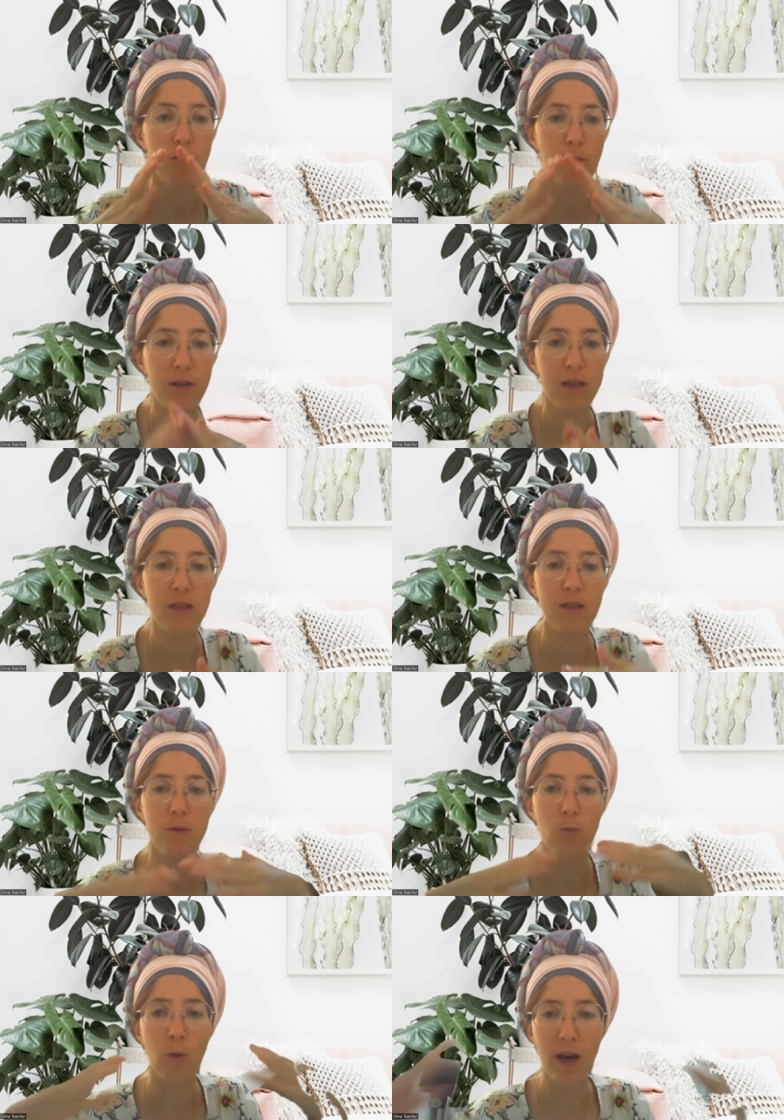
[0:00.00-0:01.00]
to a place that
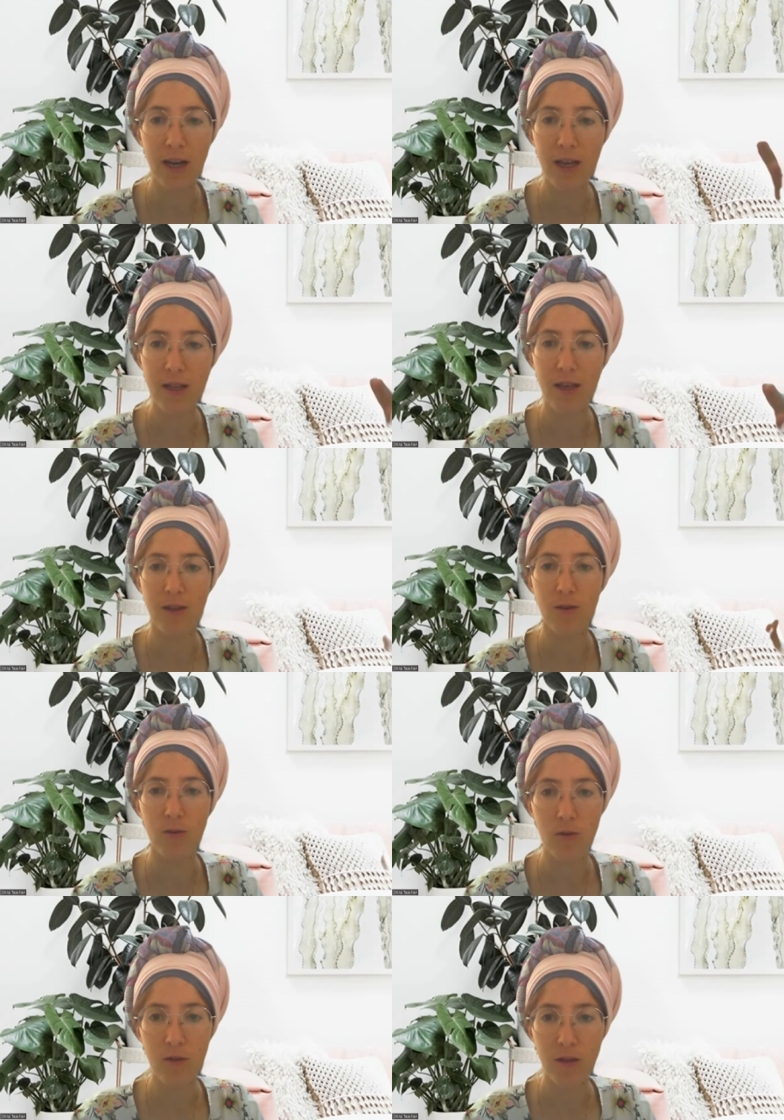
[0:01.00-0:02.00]
is wide and
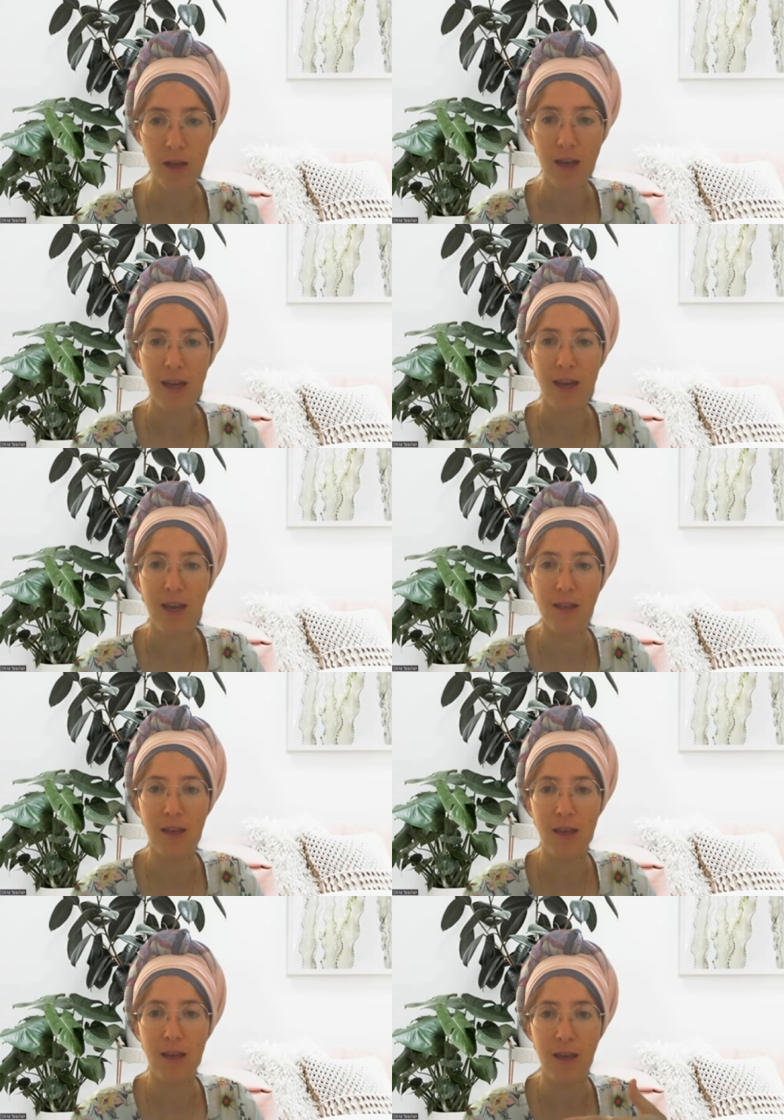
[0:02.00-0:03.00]
good
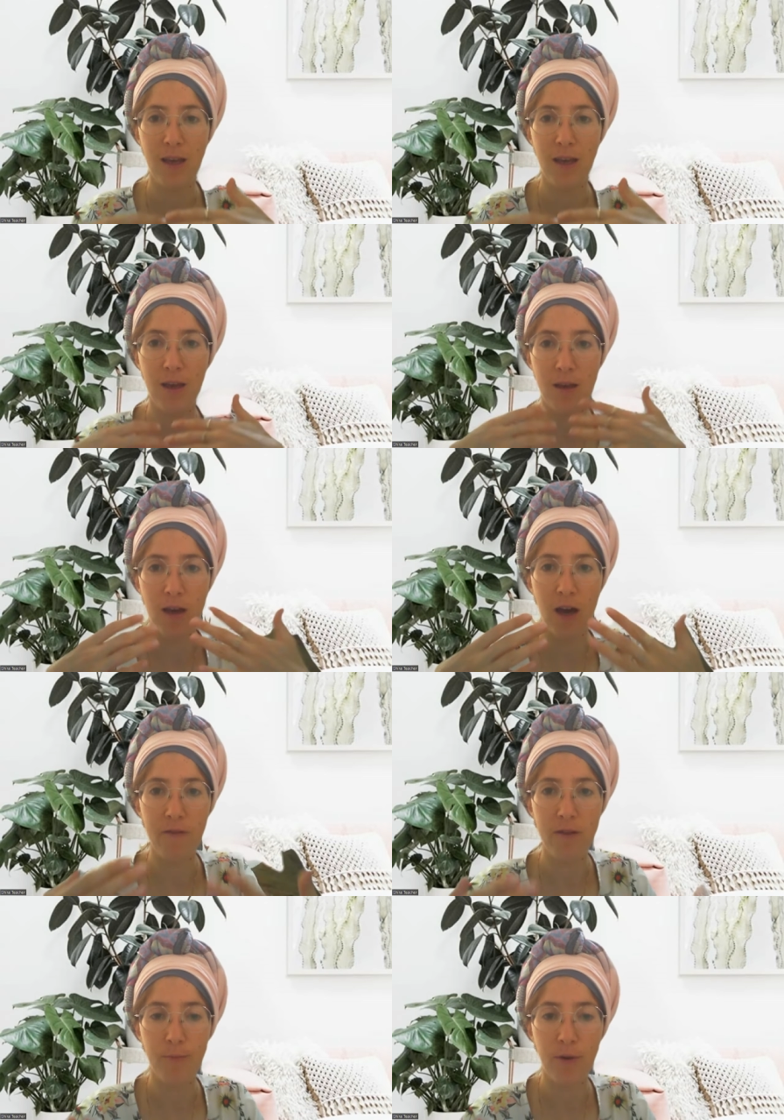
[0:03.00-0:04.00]
and
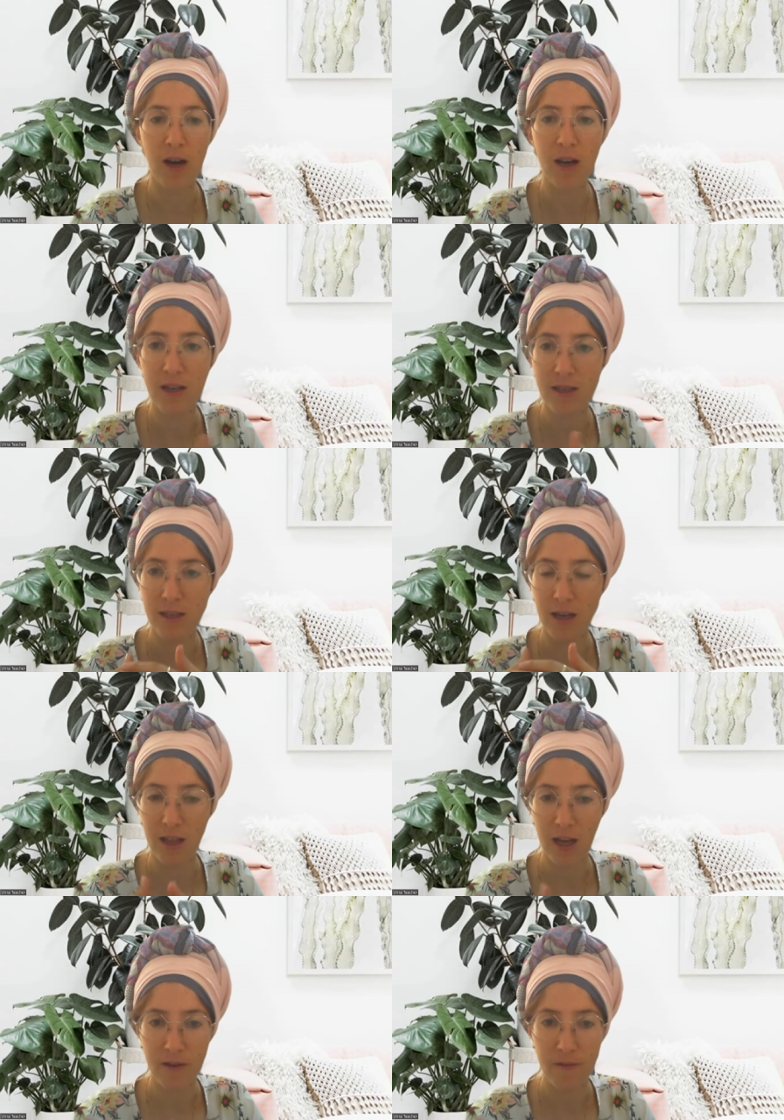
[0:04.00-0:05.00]
having progress in our
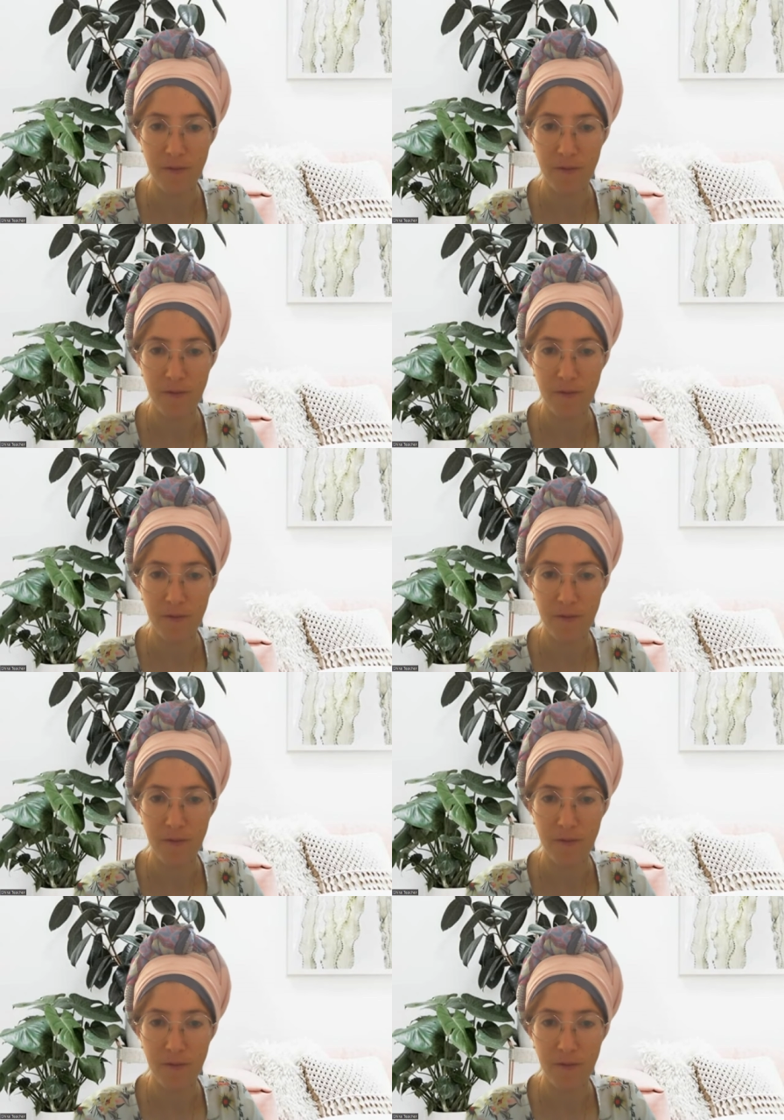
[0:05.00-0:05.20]
life.